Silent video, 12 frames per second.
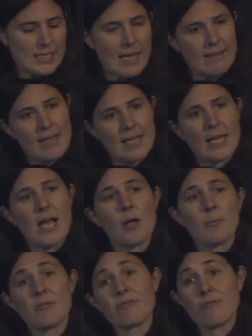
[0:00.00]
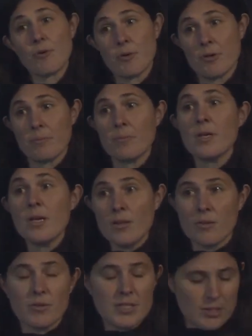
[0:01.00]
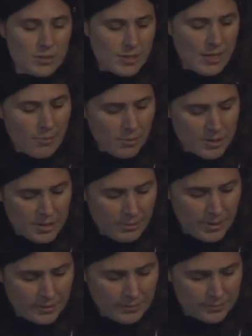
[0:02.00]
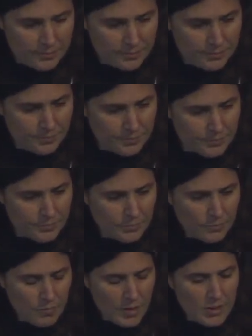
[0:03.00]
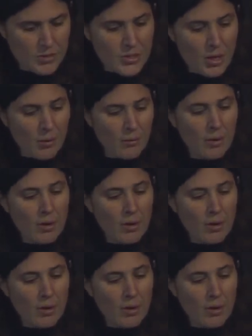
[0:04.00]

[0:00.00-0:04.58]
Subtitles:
and they can help inform the research that we're doing. So